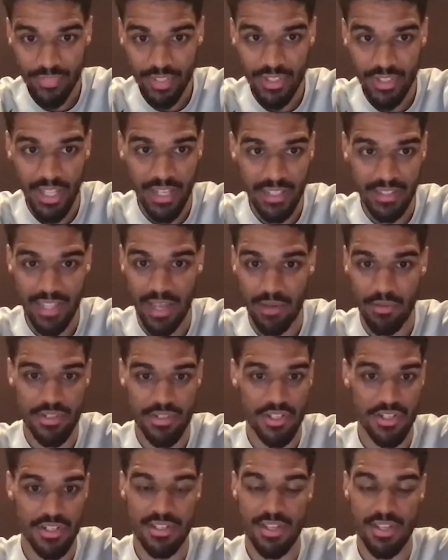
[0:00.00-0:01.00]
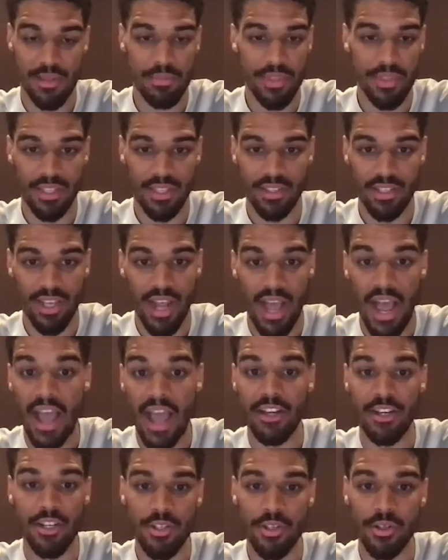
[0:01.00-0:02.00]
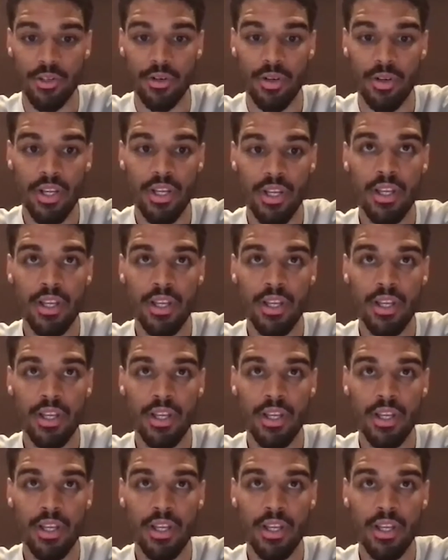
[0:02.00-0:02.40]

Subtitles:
Like that was just something that I knew.